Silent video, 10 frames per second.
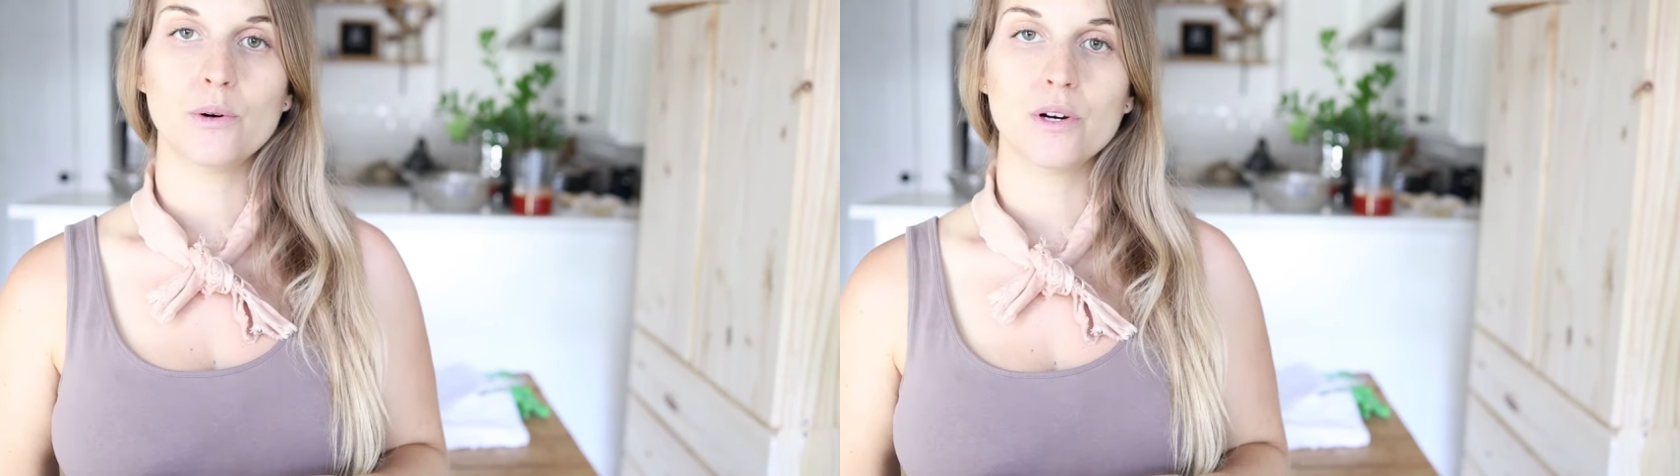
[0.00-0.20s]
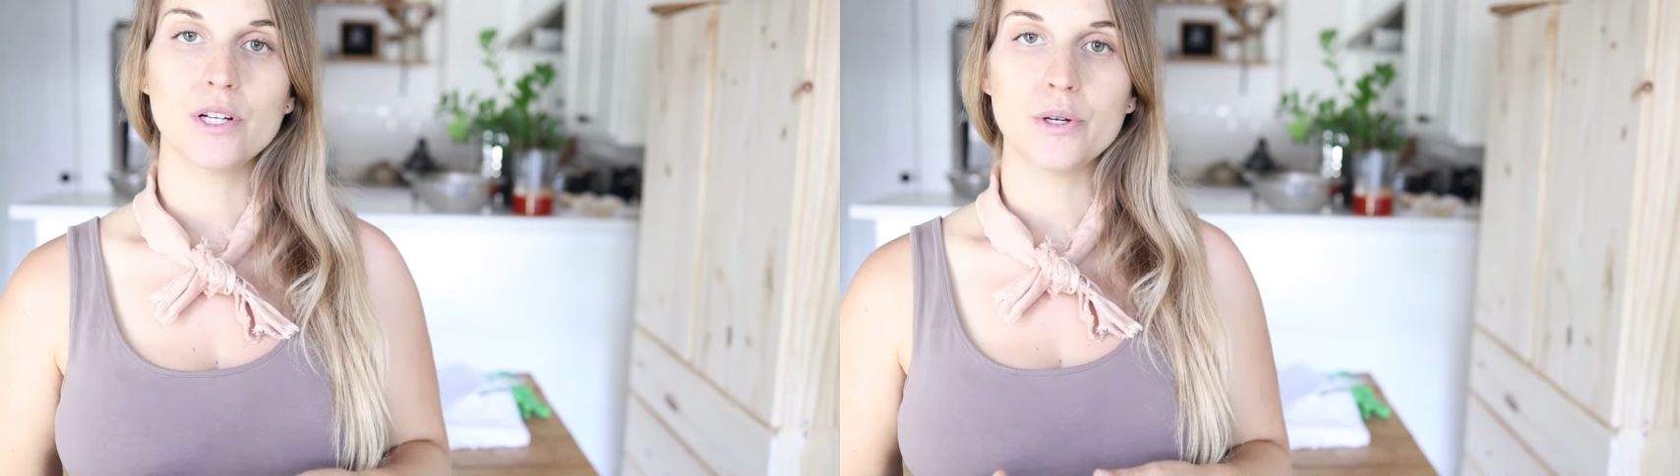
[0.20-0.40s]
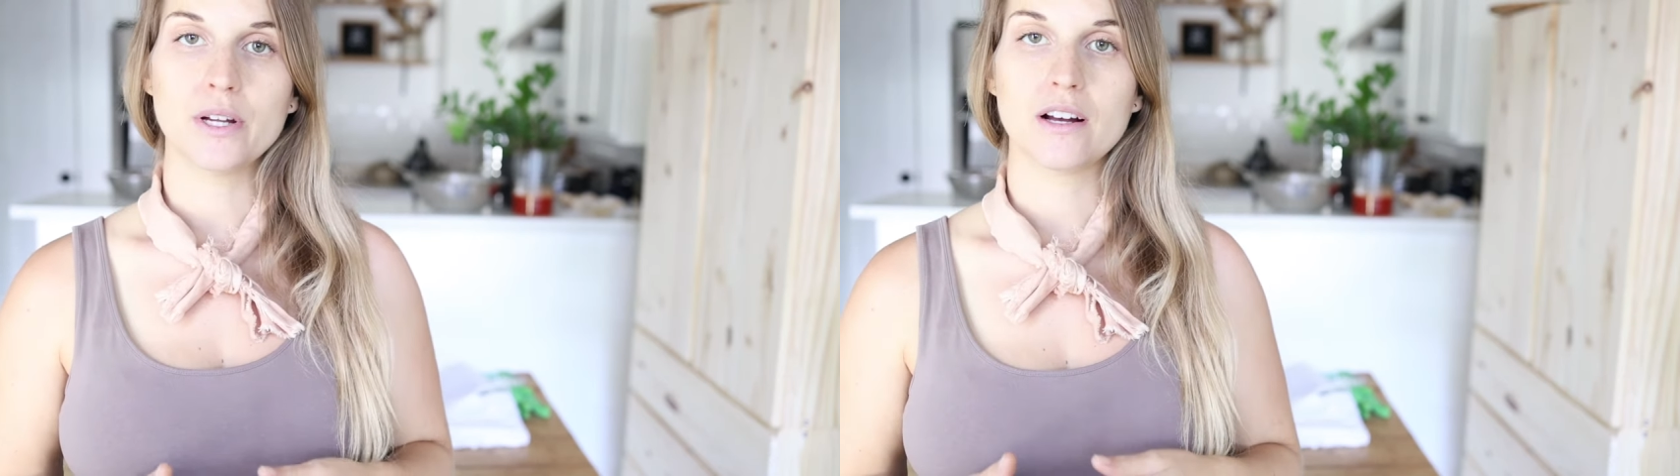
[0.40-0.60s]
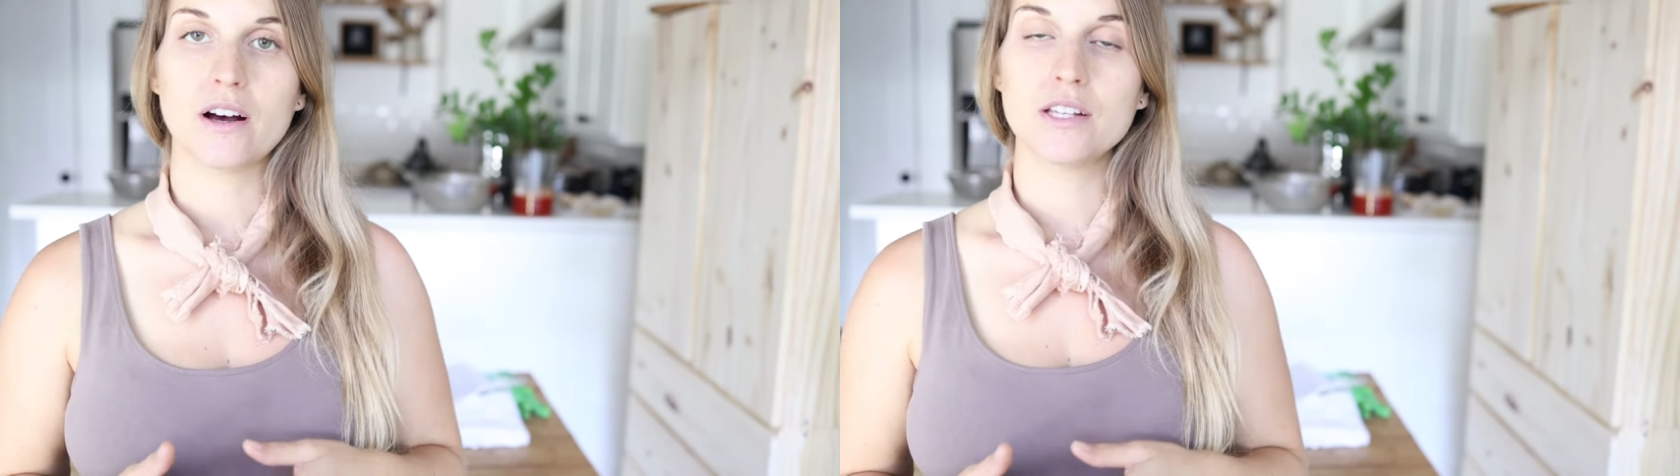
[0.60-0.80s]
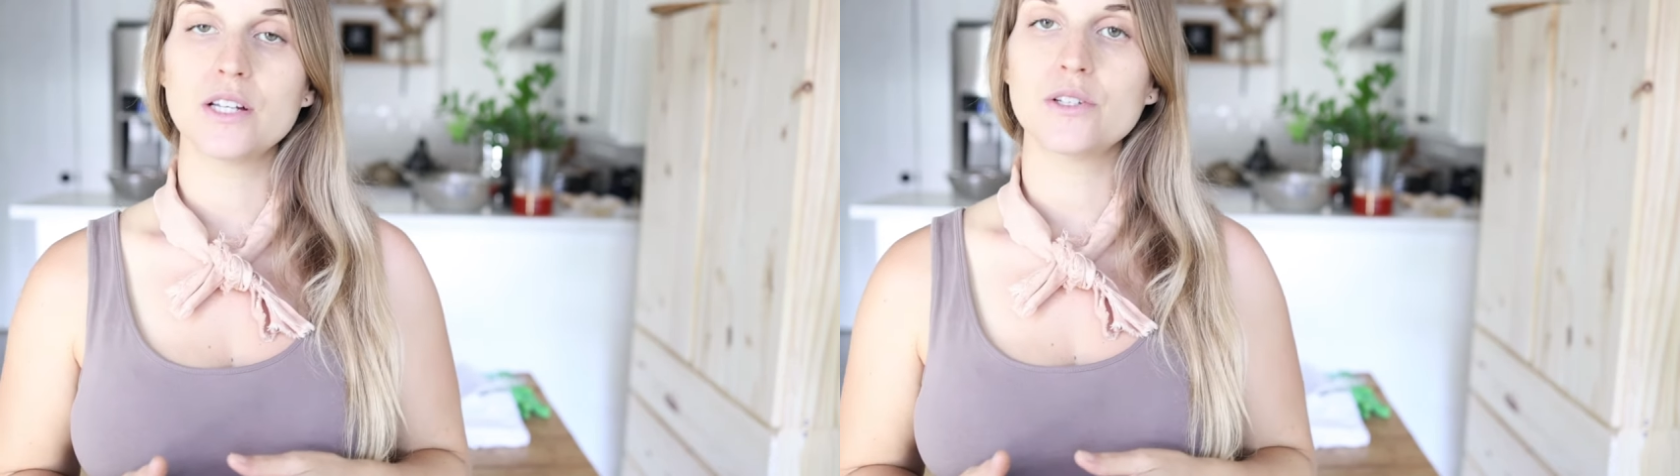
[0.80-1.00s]
or you can
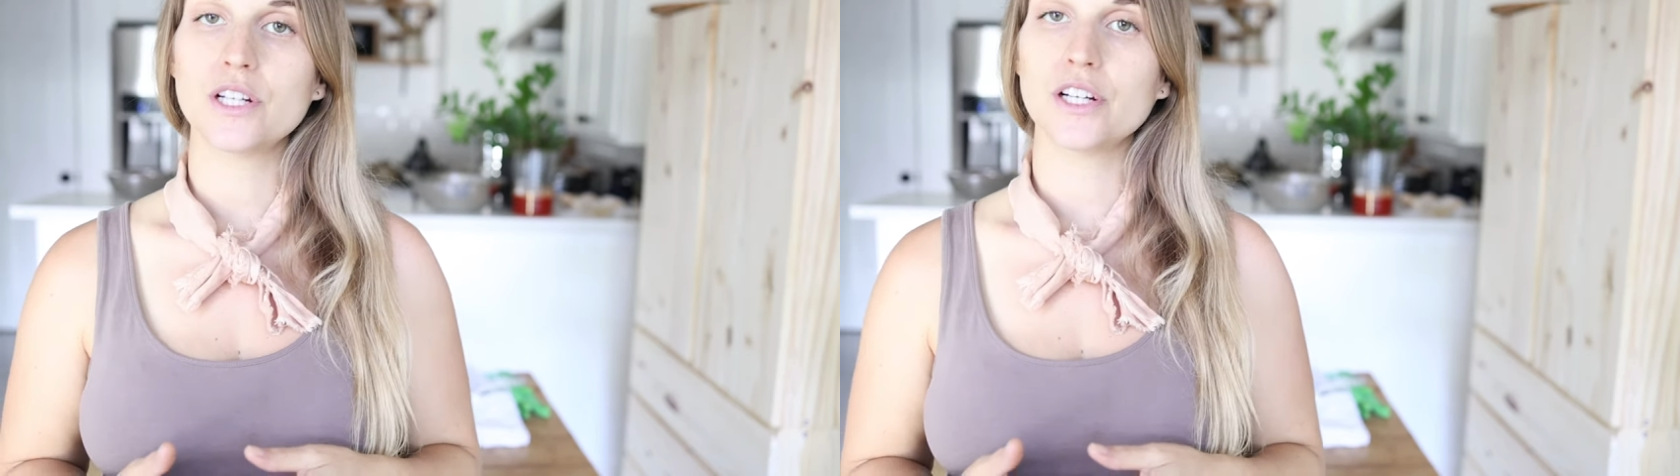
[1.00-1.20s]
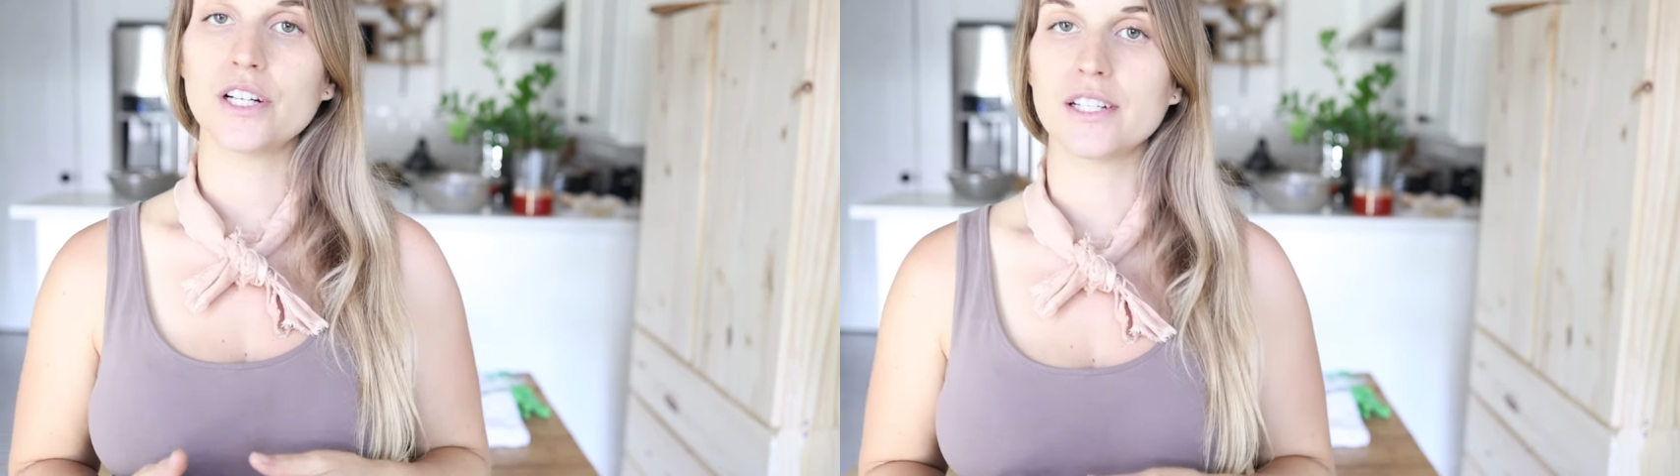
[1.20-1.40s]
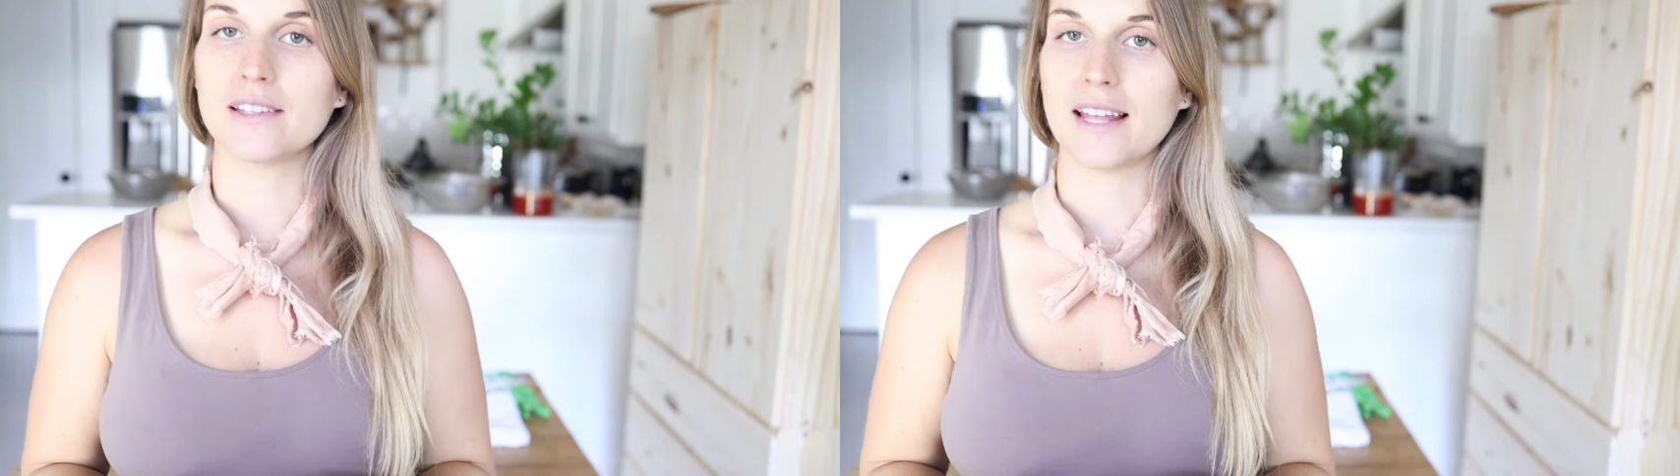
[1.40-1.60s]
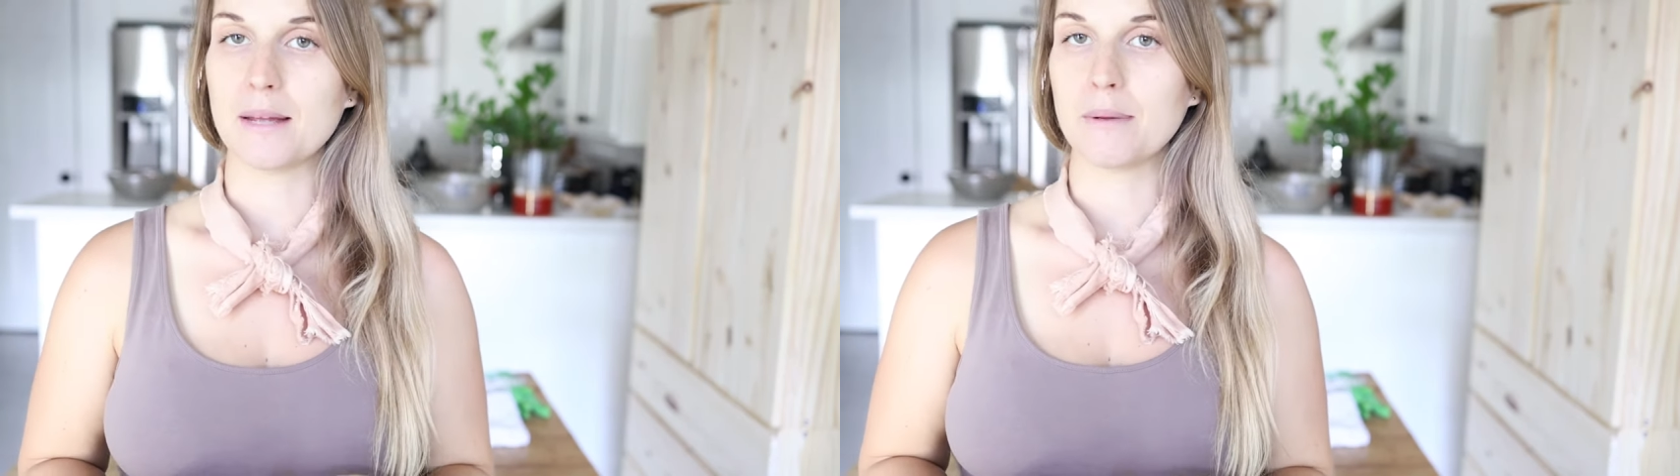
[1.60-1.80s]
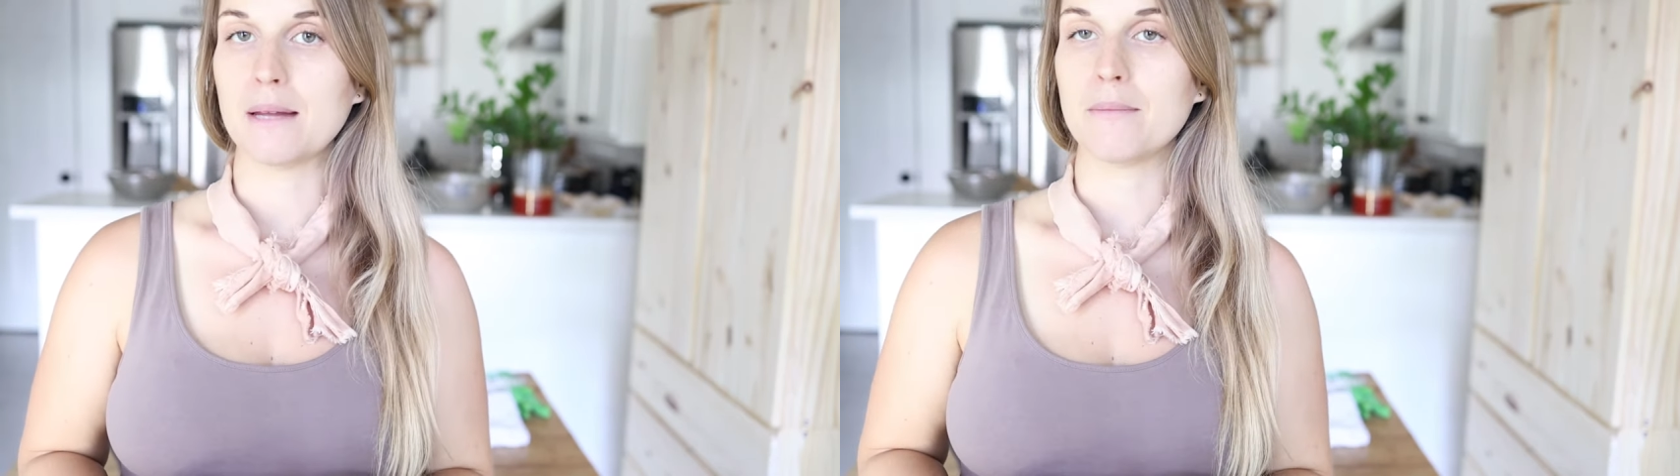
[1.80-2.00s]
also turn
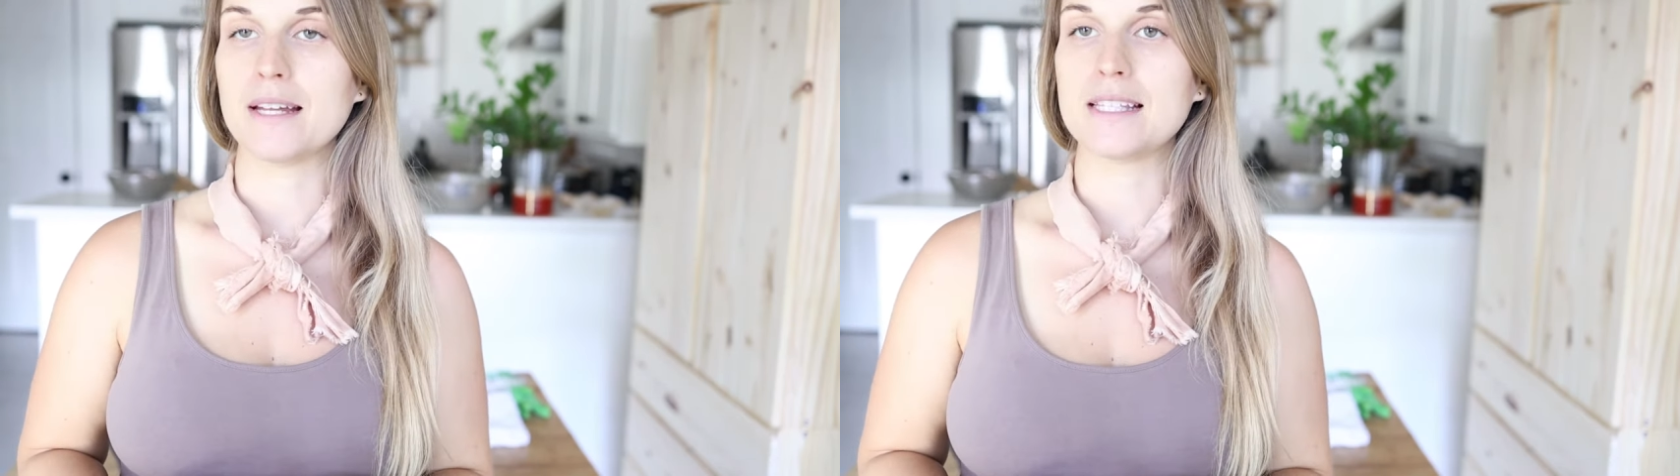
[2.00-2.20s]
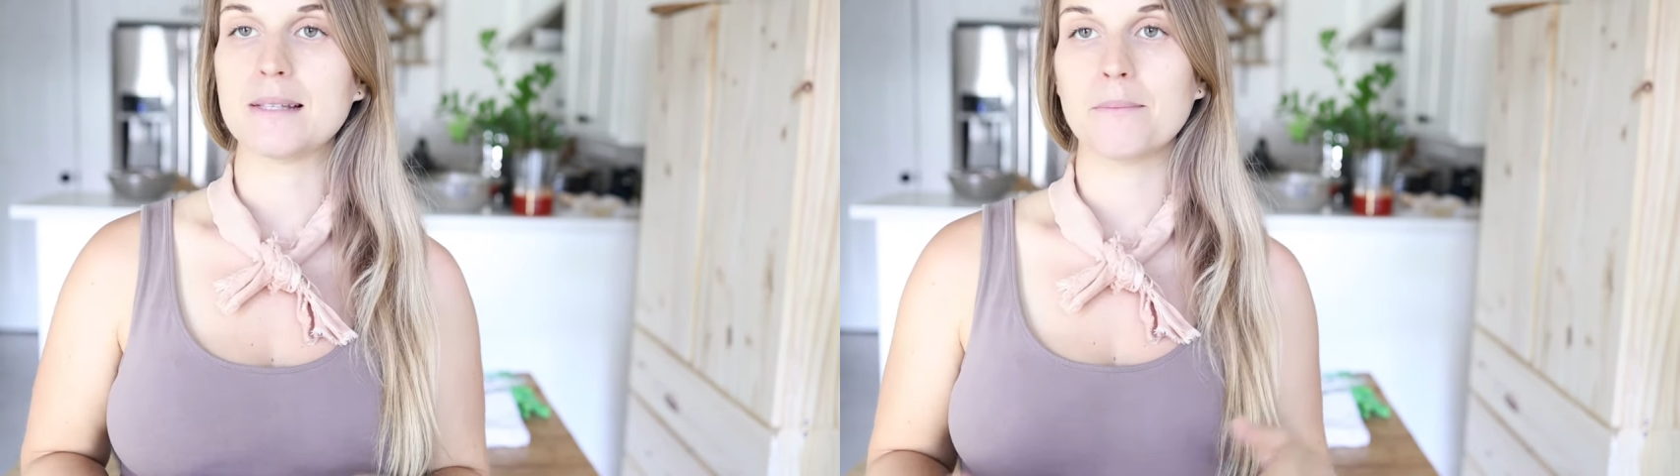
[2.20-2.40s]
lake pigments